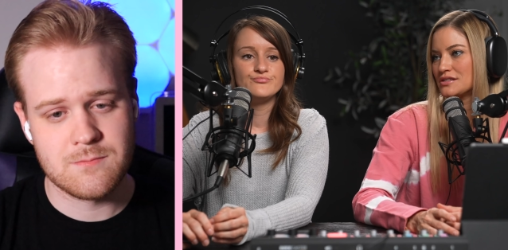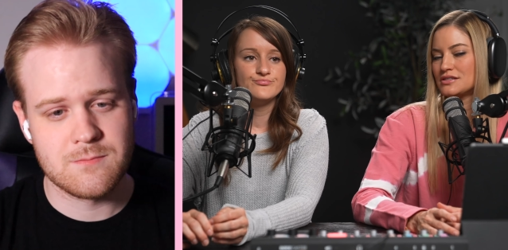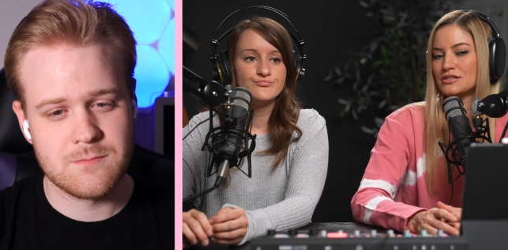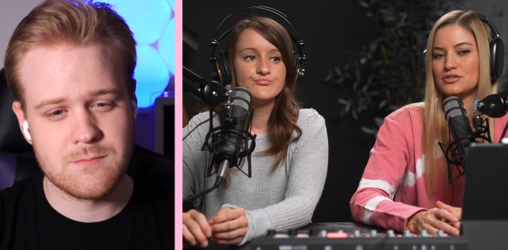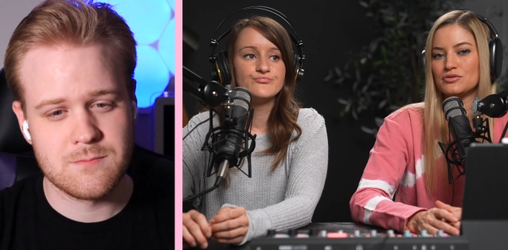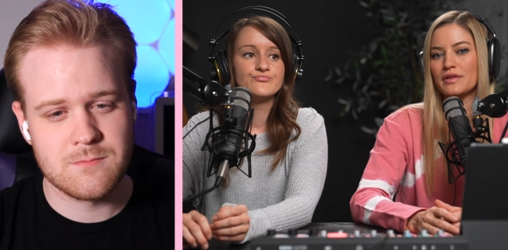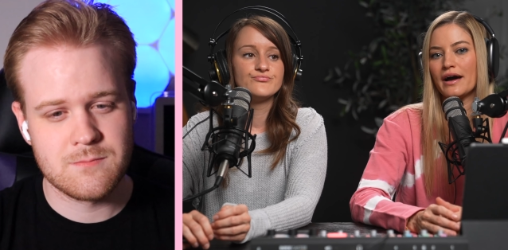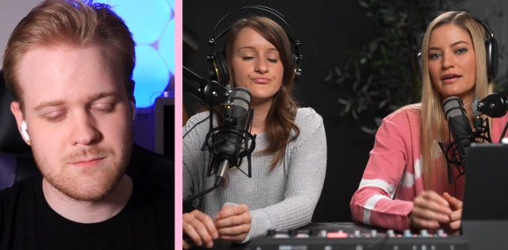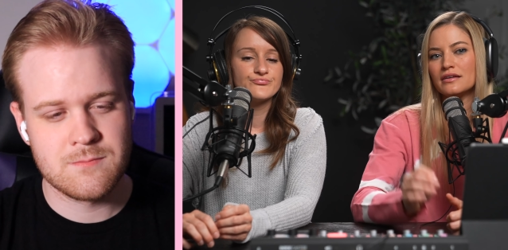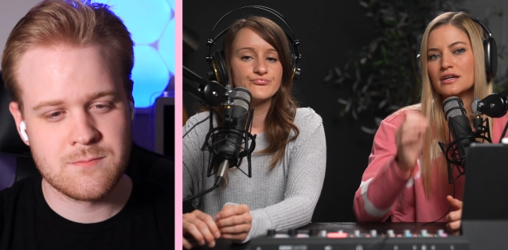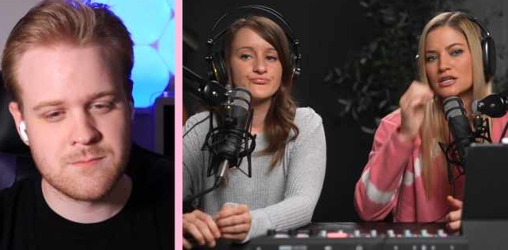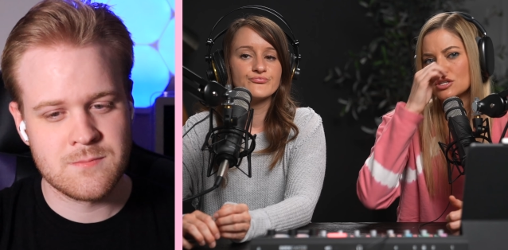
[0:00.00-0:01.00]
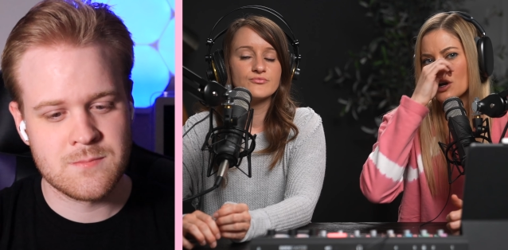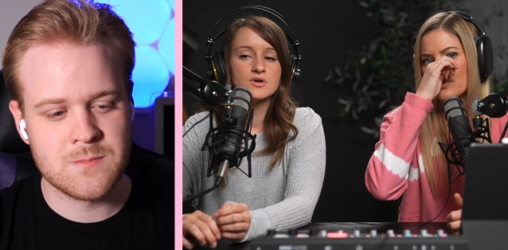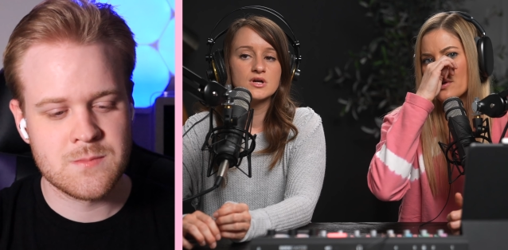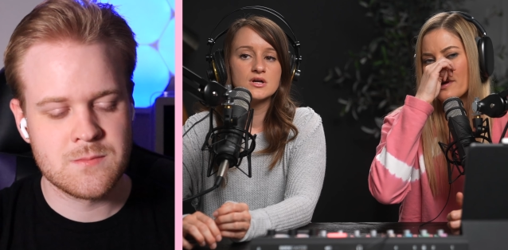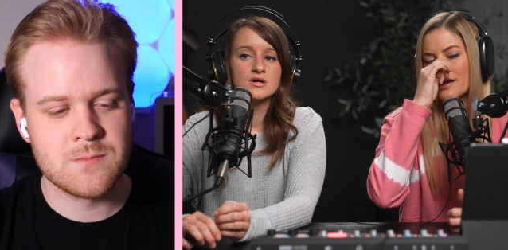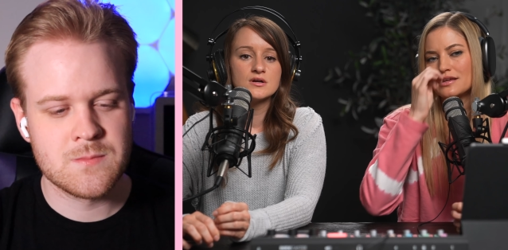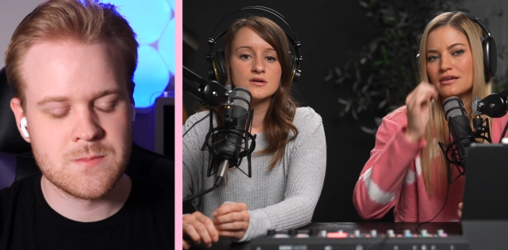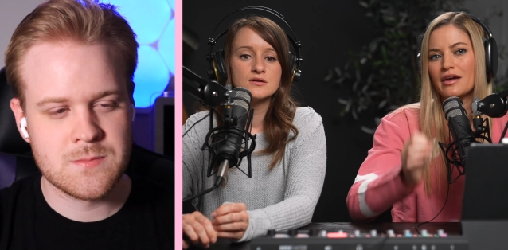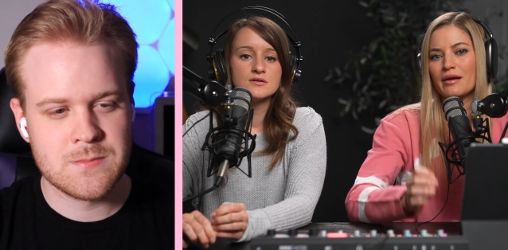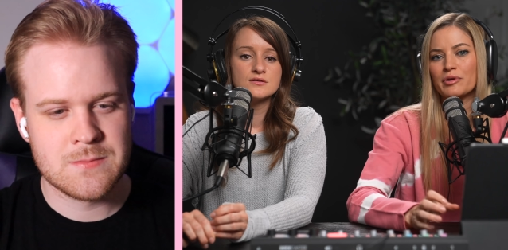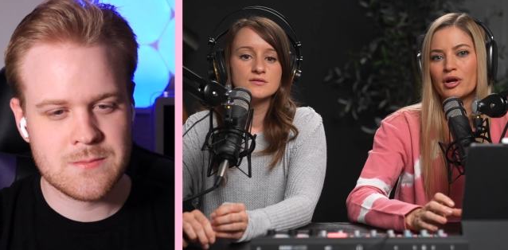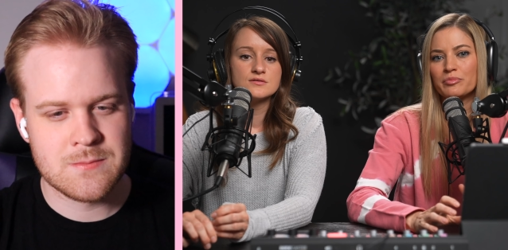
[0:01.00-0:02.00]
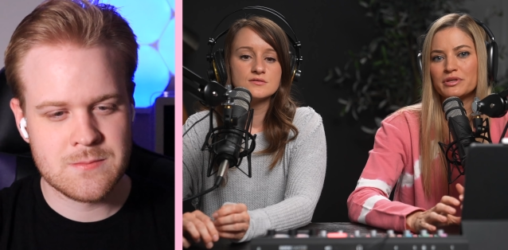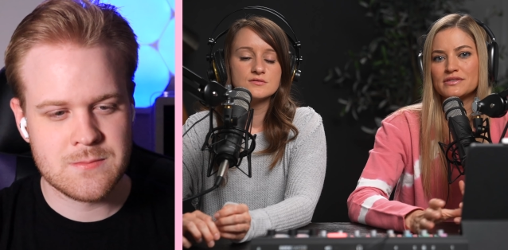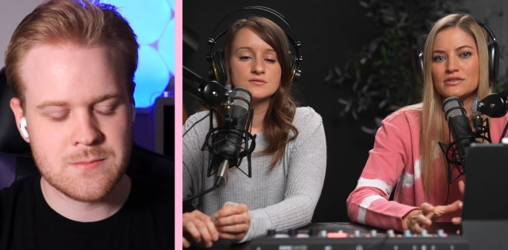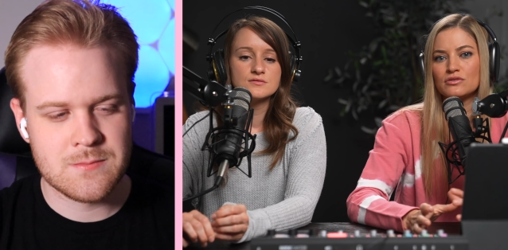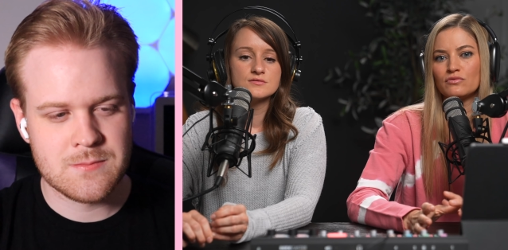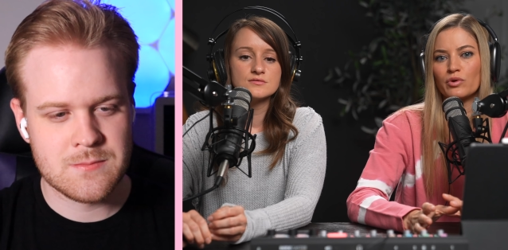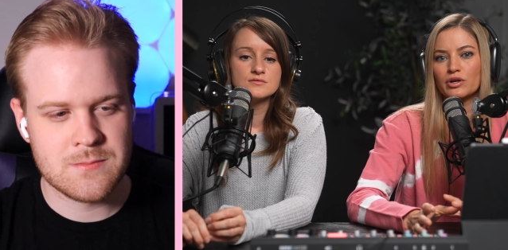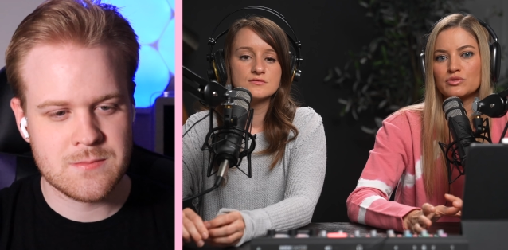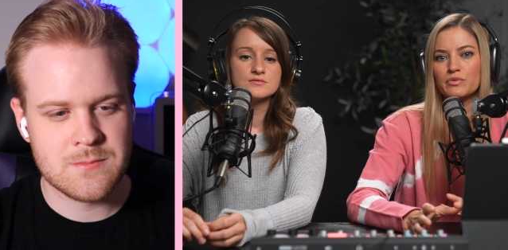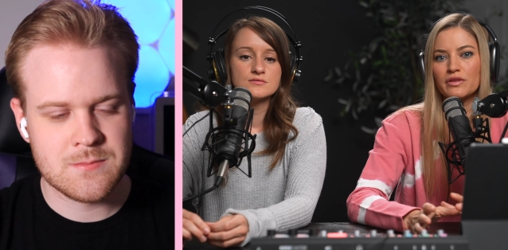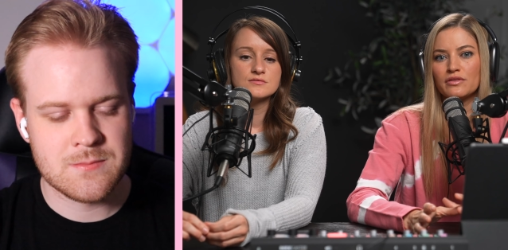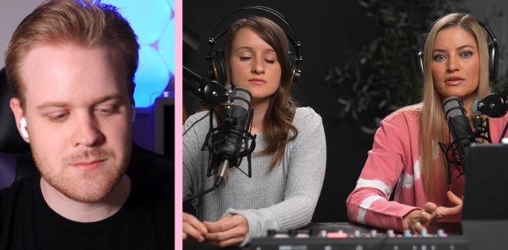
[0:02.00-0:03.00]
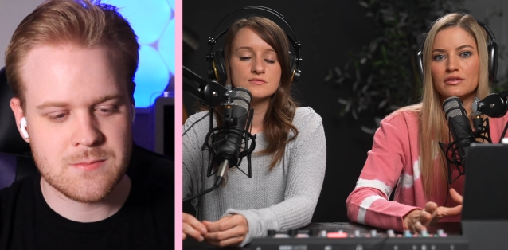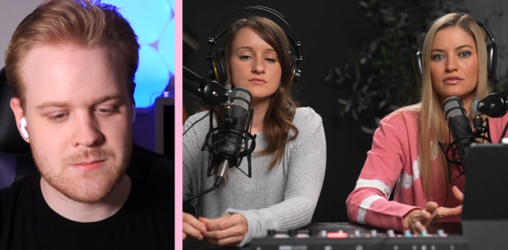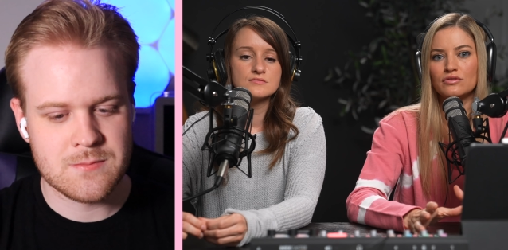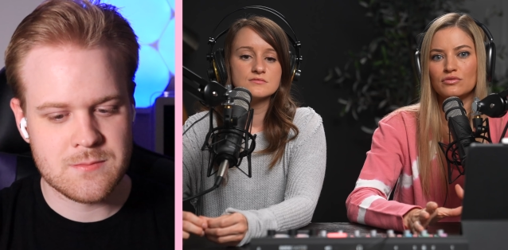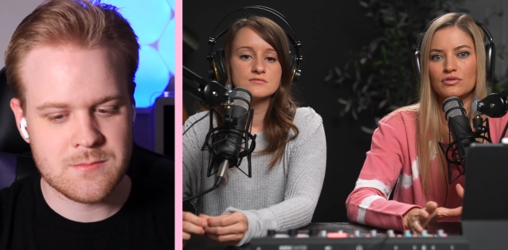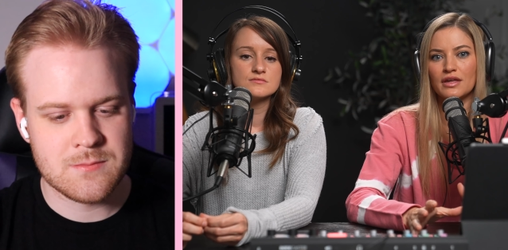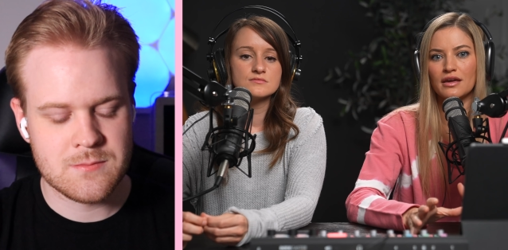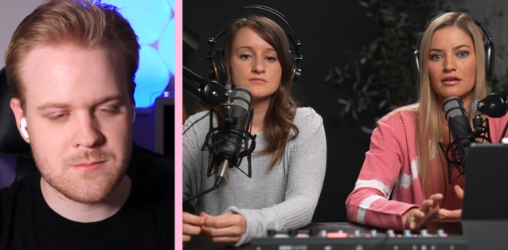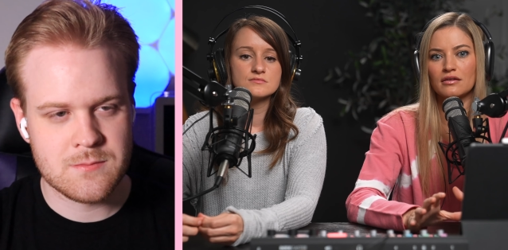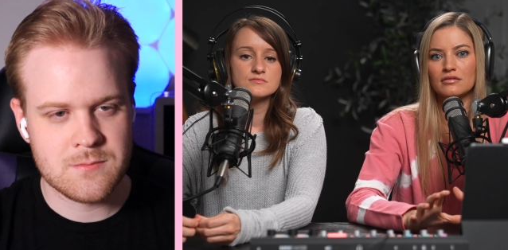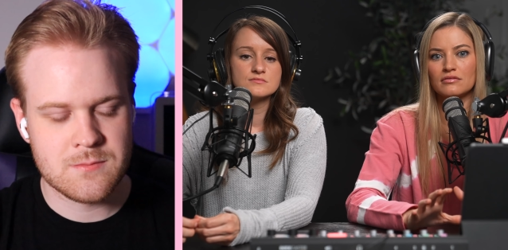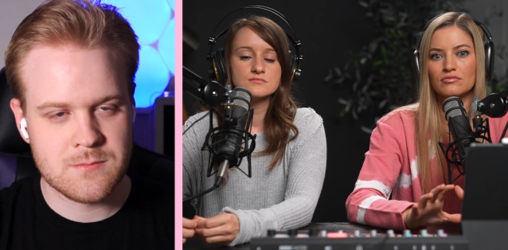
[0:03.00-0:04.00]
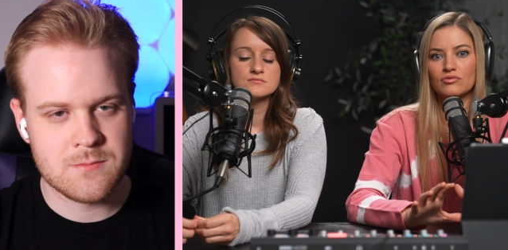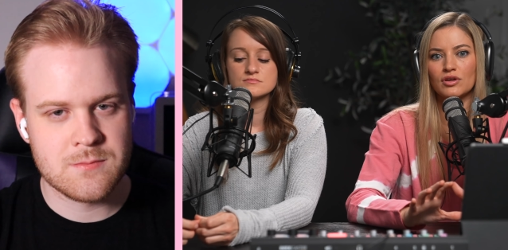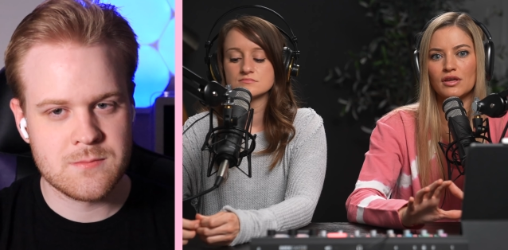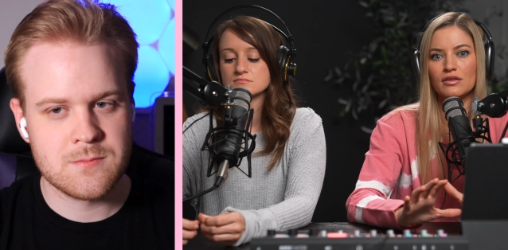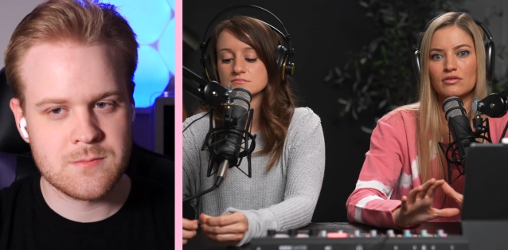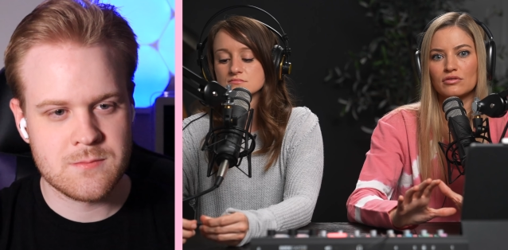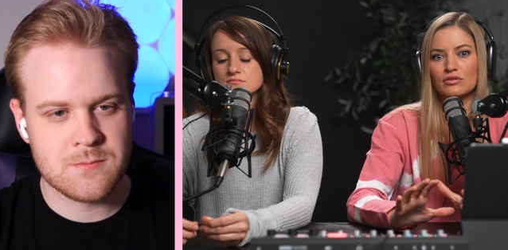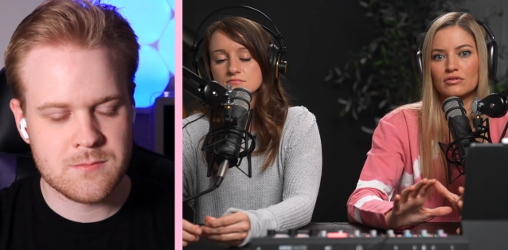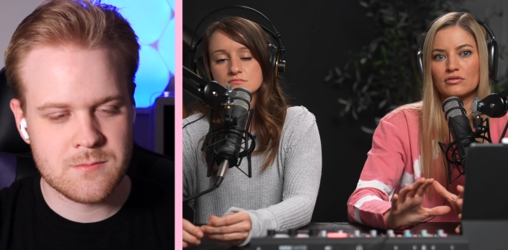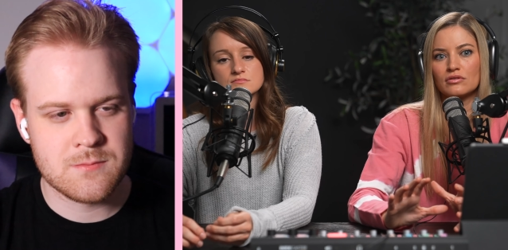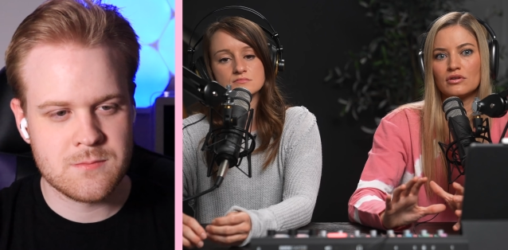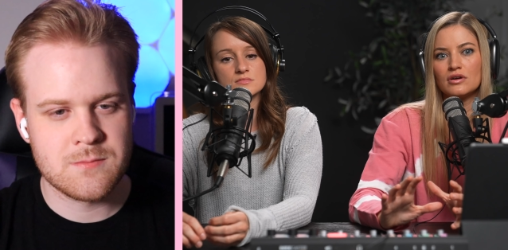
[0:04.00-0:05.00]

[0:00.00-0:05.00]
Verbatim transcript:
Speaker 1: to, mm-hmm. to do that. Are there any camera companies that you've worked with that you think either